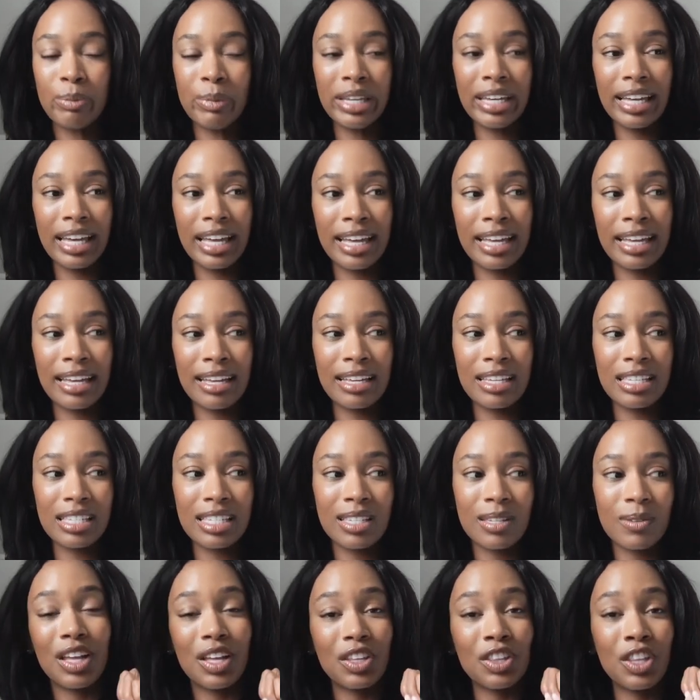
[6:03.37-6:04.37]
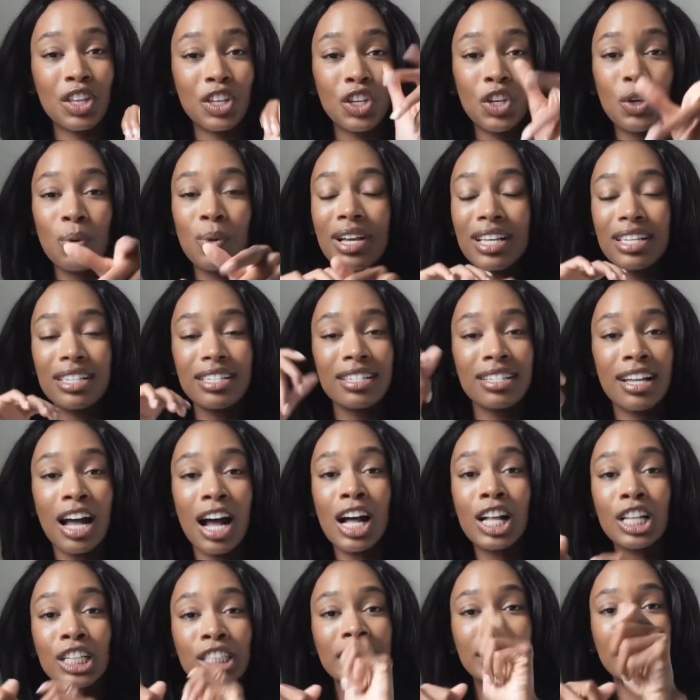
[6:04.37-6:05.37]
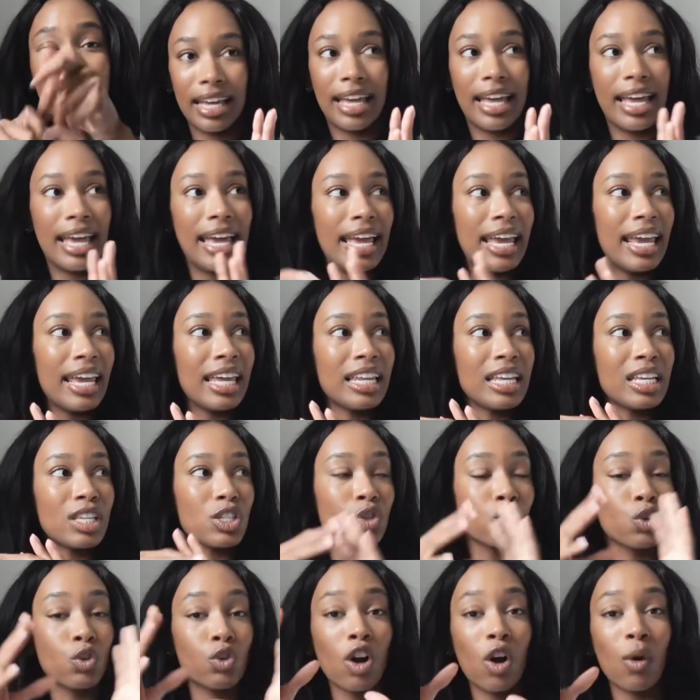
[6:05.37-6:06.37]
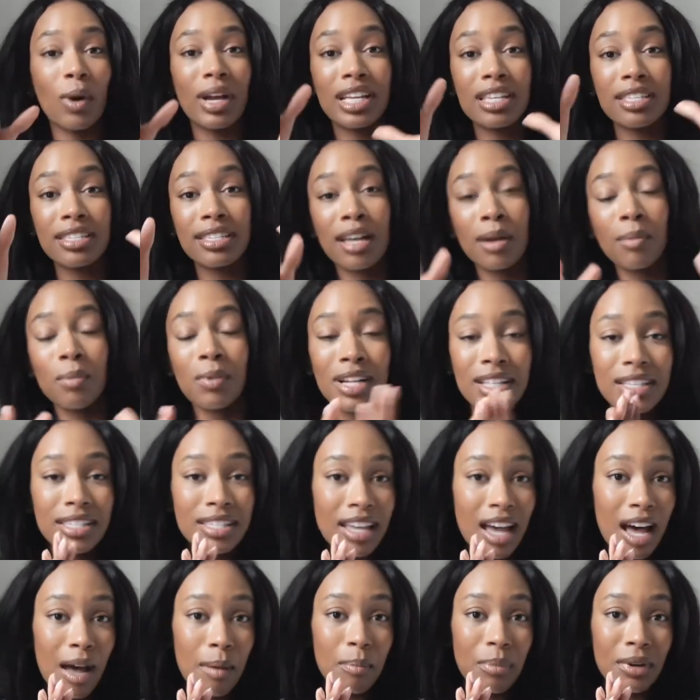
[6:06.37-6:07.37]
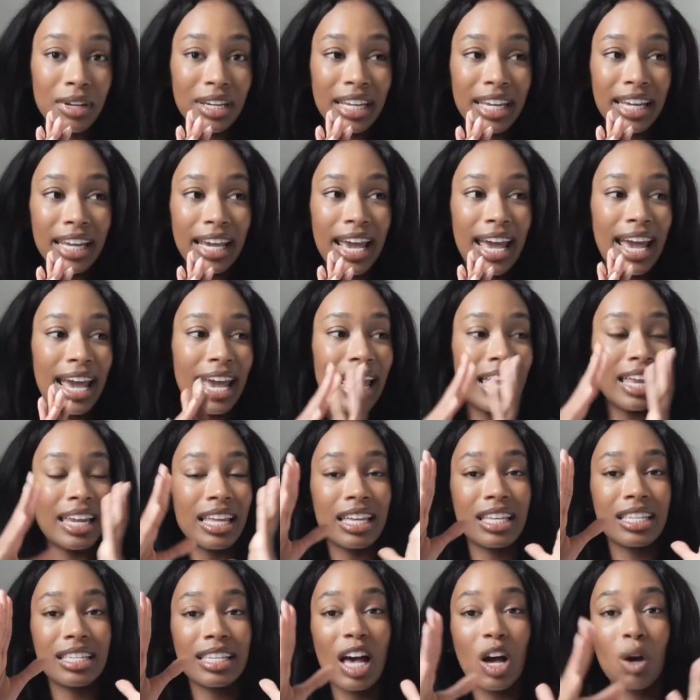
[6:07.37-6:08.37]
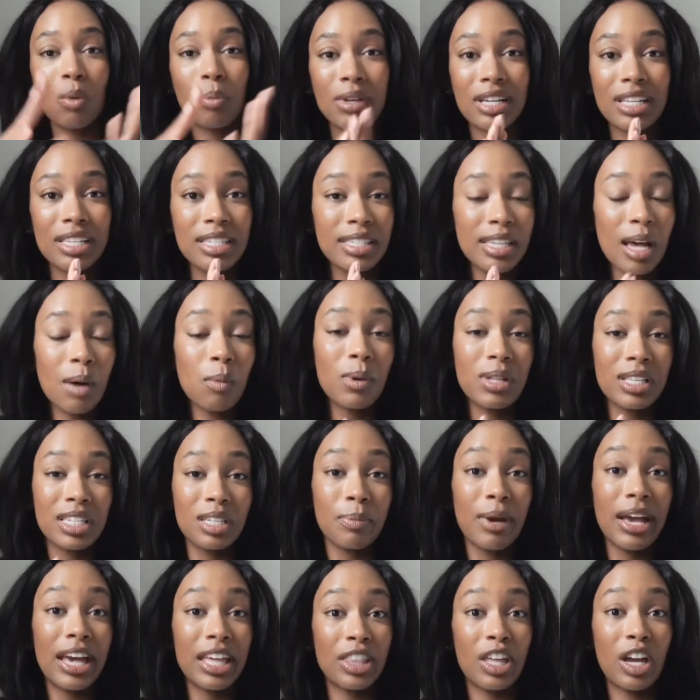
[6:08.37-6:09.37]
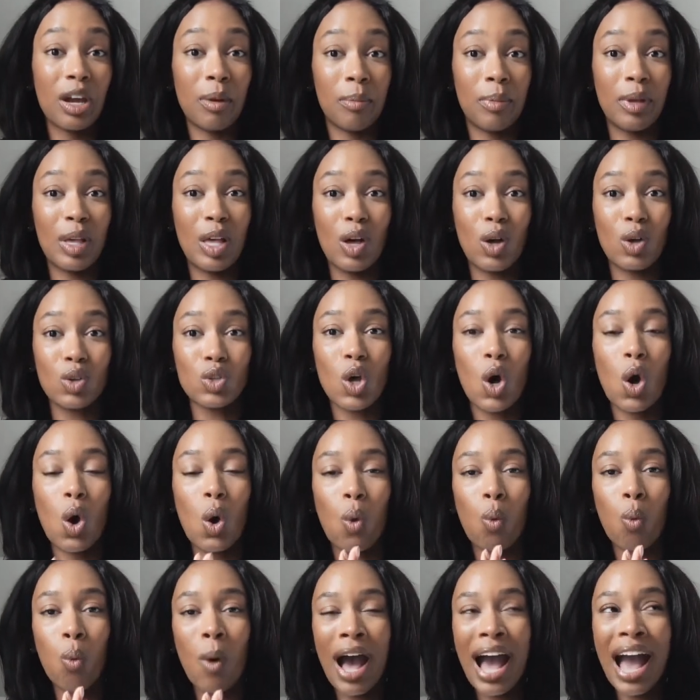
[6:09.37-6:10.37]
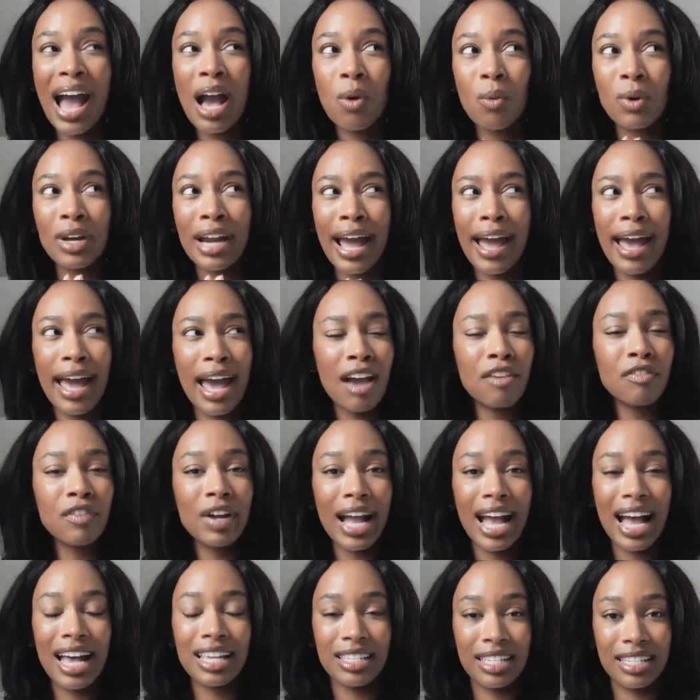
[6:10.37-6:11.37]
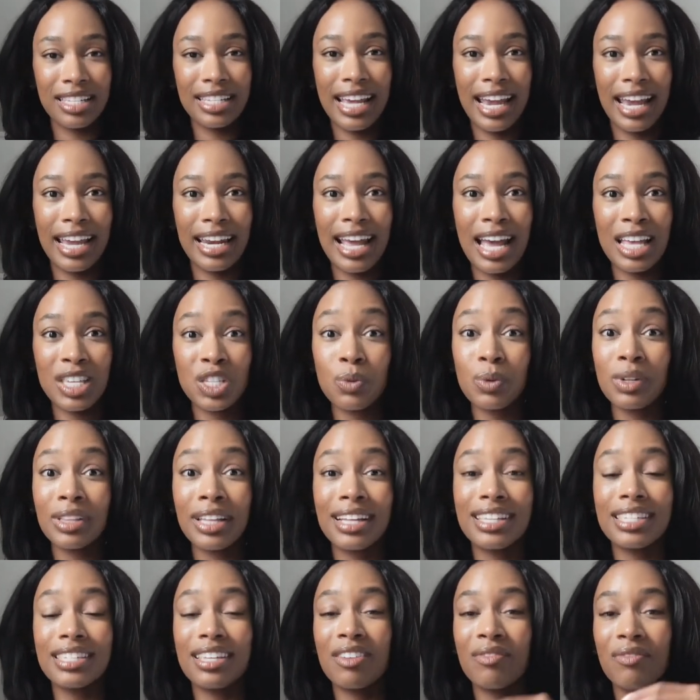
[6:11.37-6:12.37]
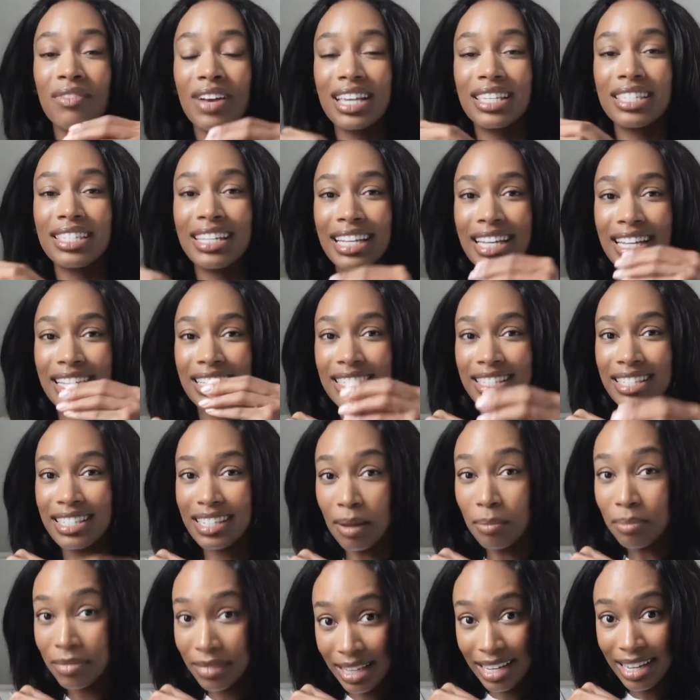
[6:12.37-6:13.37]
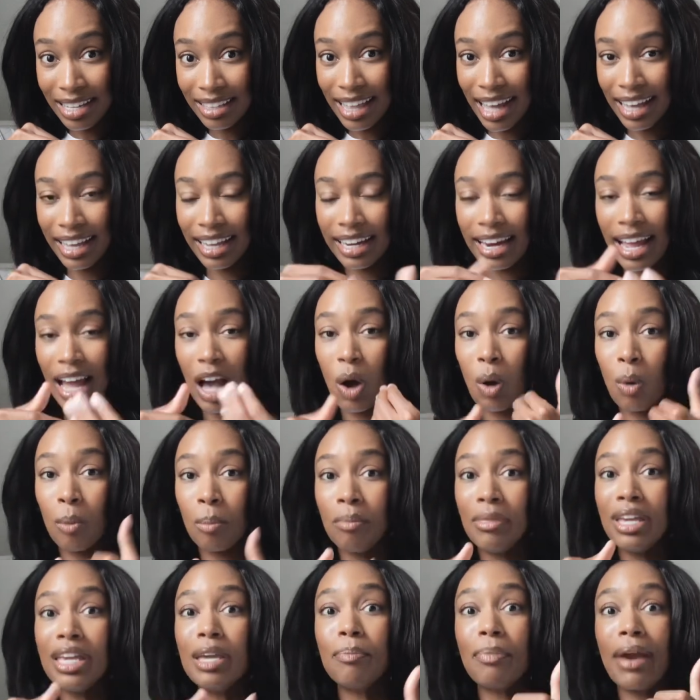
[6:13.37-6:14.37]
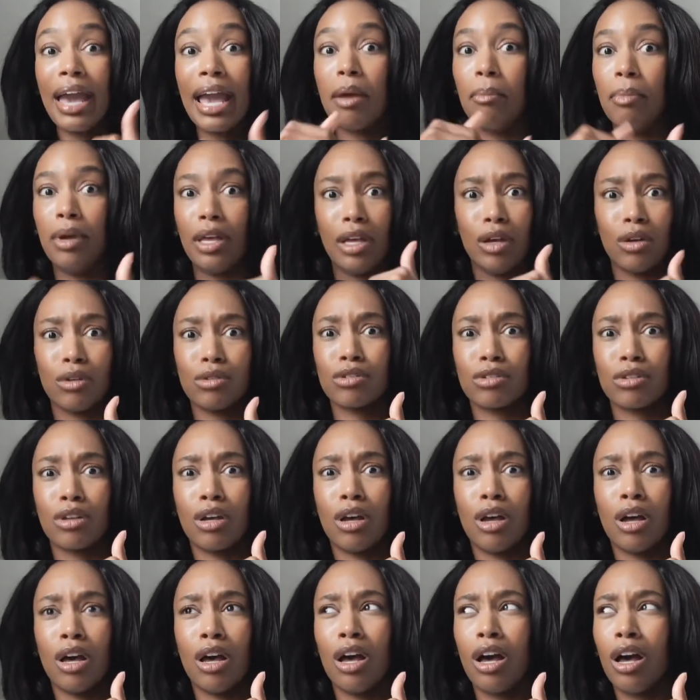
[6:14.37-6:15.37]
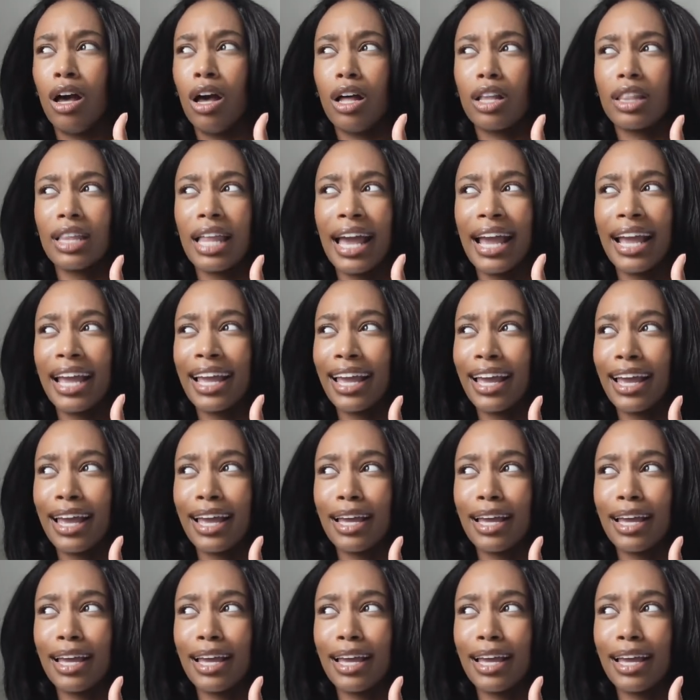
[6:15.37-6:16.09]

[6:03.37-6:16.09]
because the US dollar, it is growing someone's company, it is helping someone to pay their bills. Why would I ever hesitate as it relates to investing in something that could help me pay bills? Like,